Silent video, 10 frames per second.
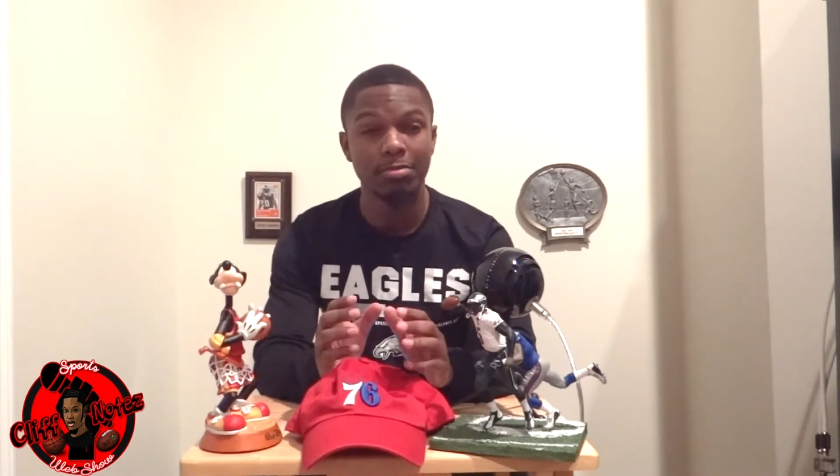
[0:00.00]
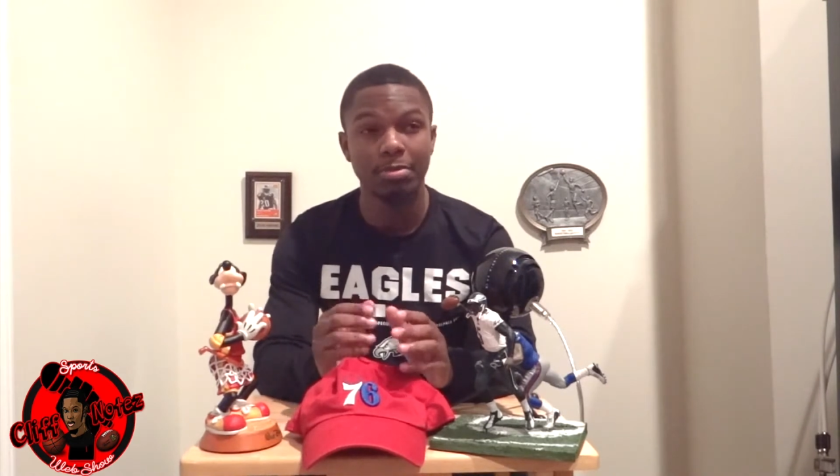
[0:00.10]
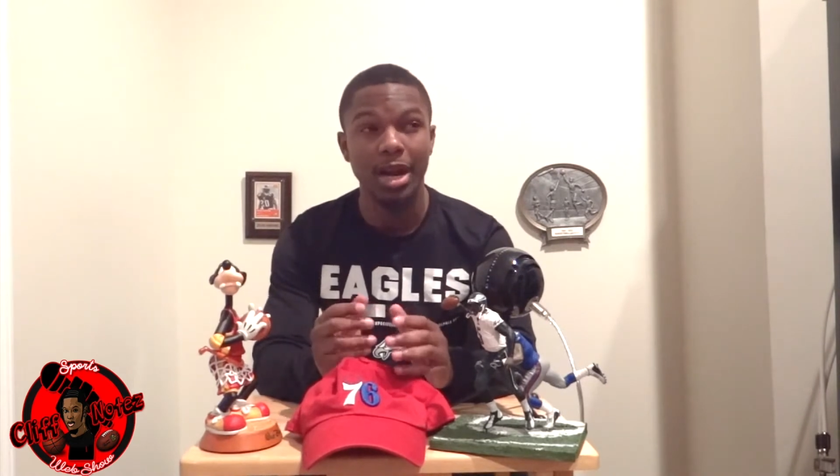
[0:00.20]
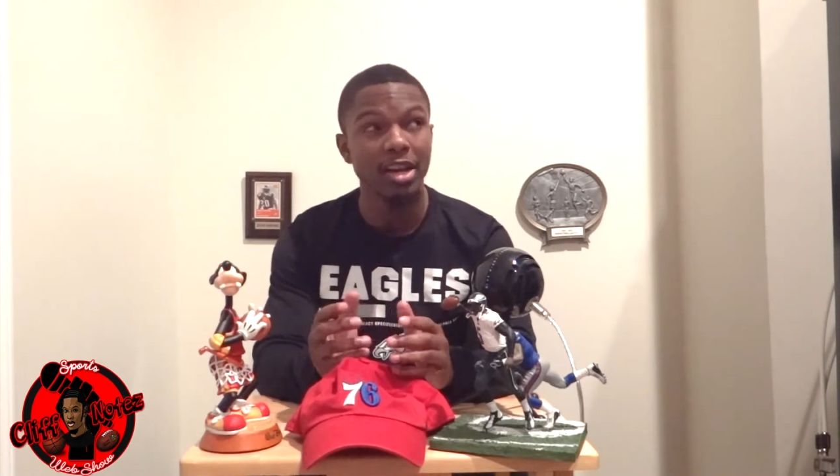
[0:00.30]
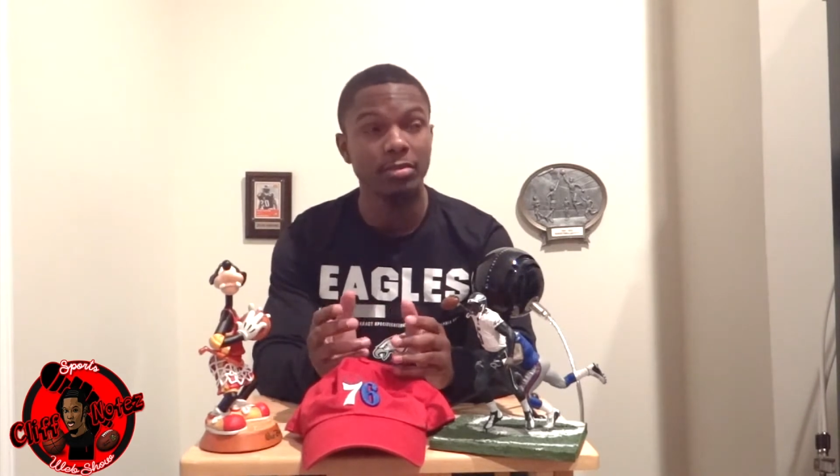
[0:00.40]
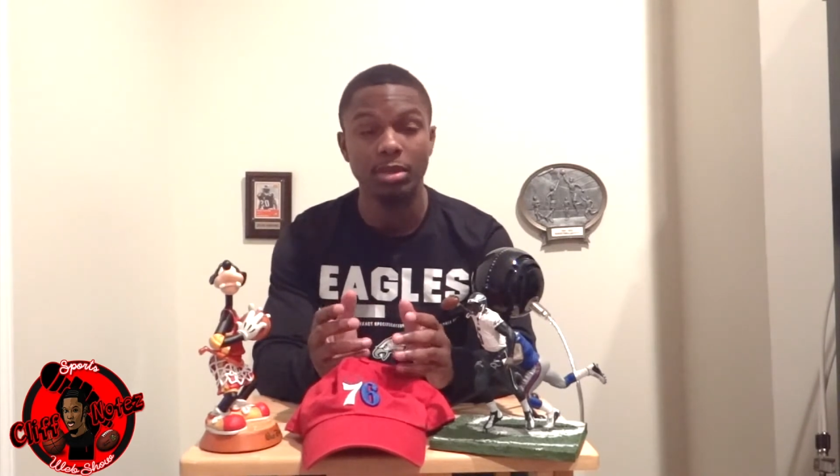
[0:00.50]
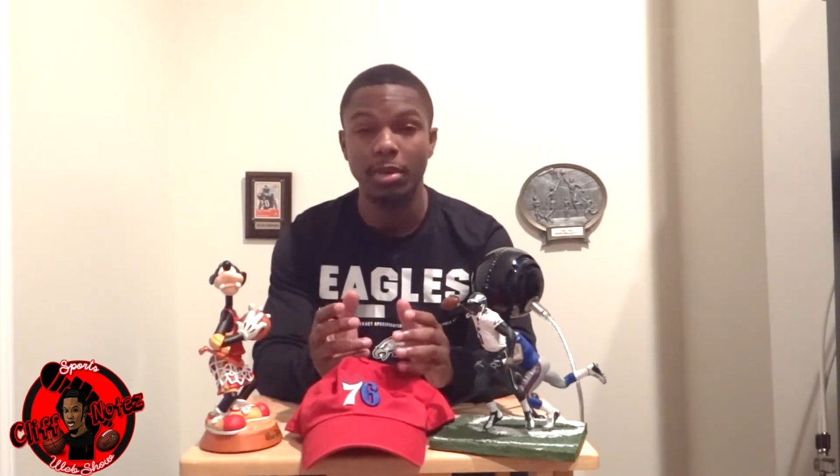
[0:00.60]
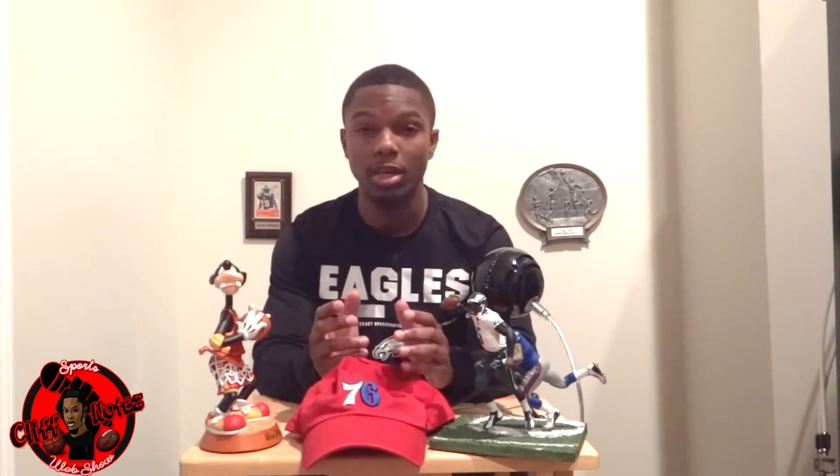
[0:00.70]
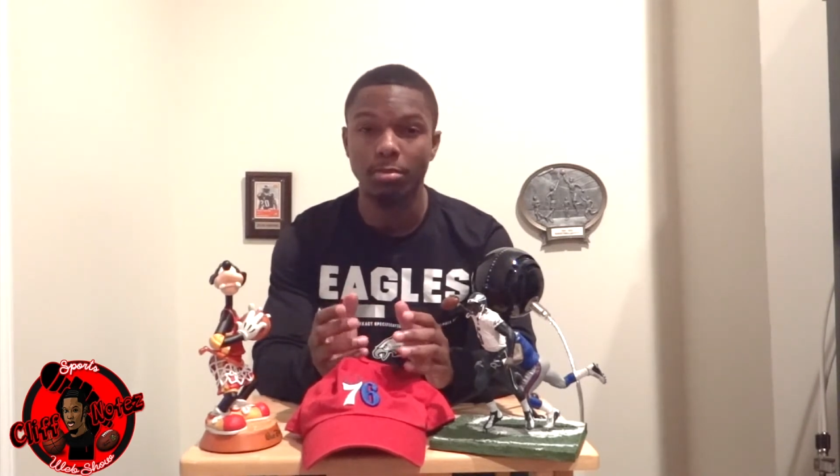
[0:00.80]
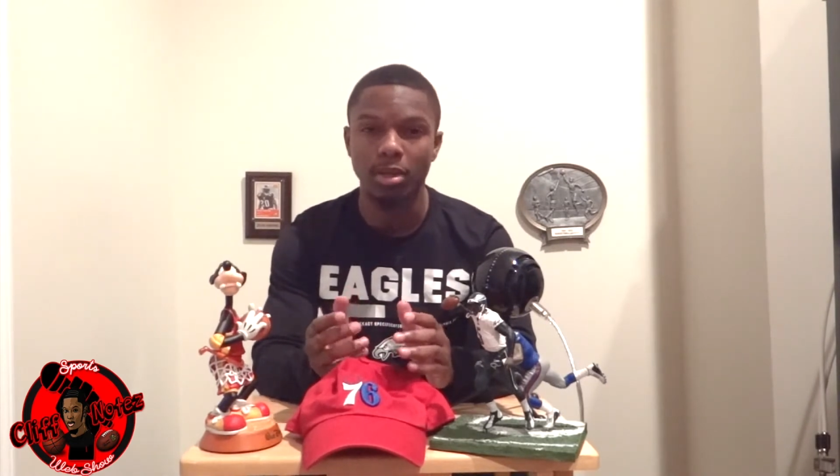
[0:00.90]
possibly
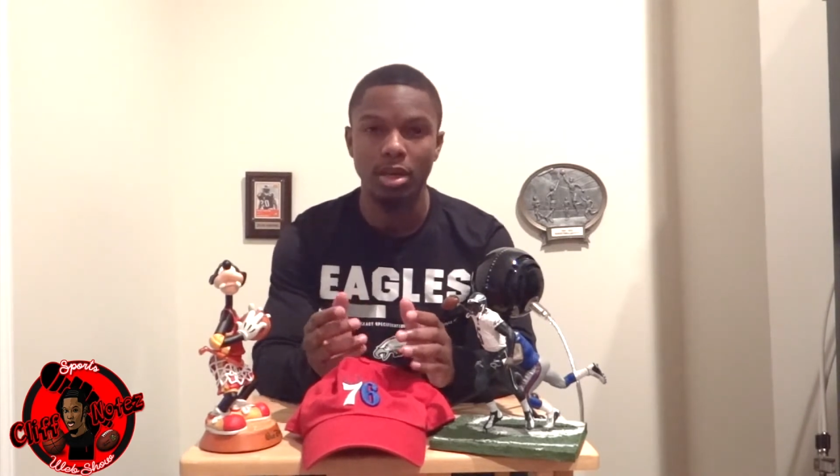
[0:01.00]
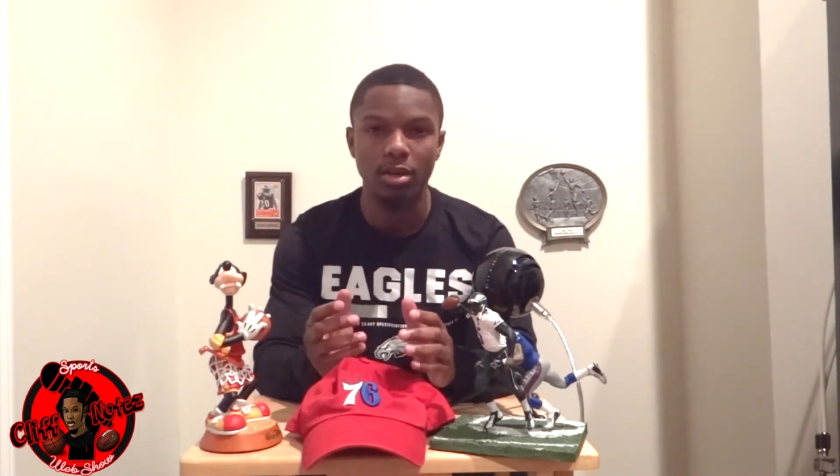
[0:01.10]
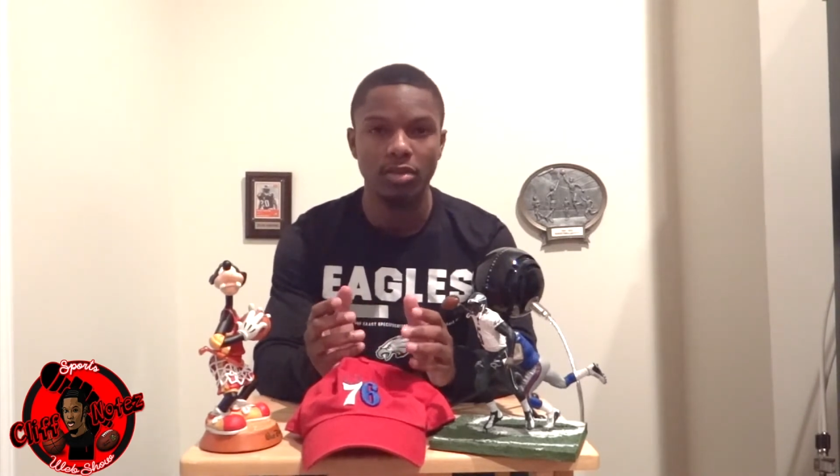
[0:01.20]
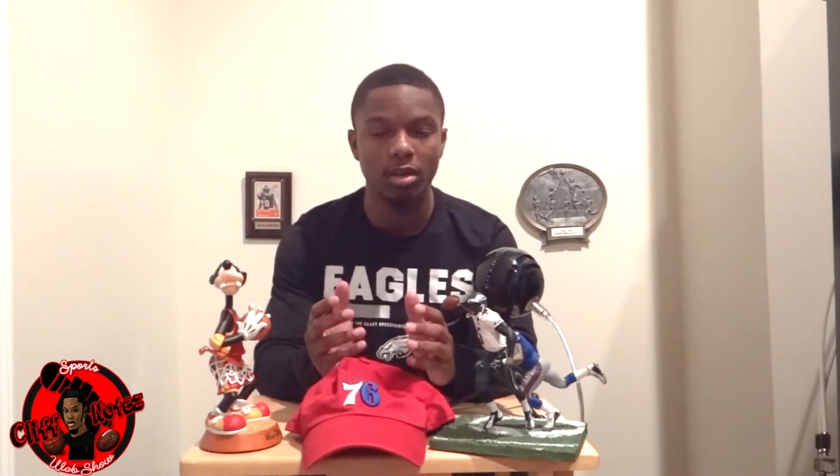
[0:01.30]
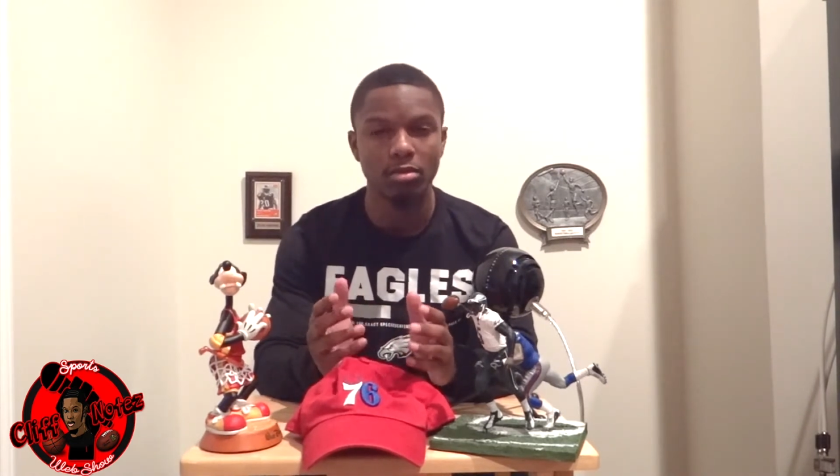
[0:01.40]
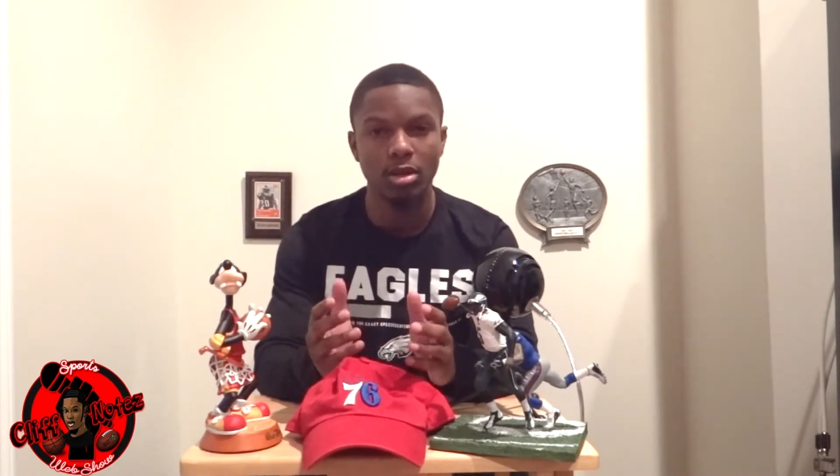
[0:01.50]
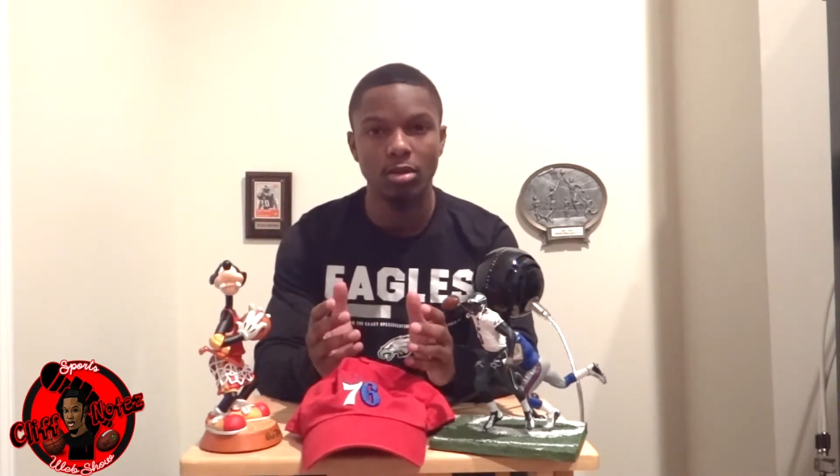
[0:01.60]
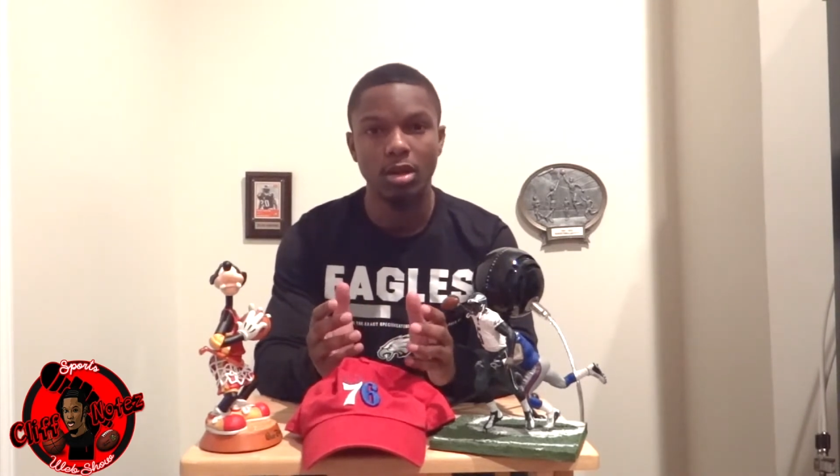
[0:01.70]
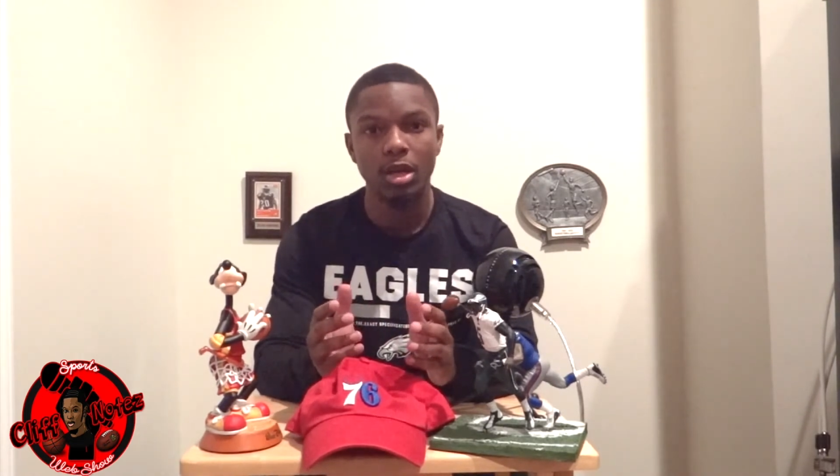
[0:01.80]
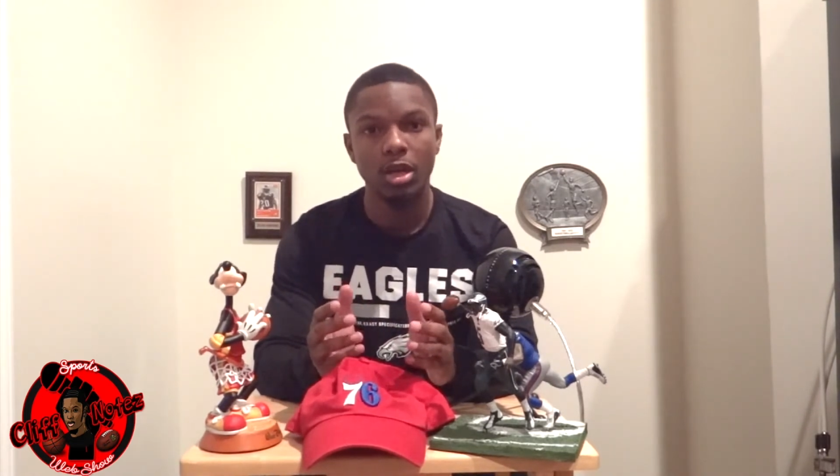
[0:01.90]
making the playoffs. I don't know.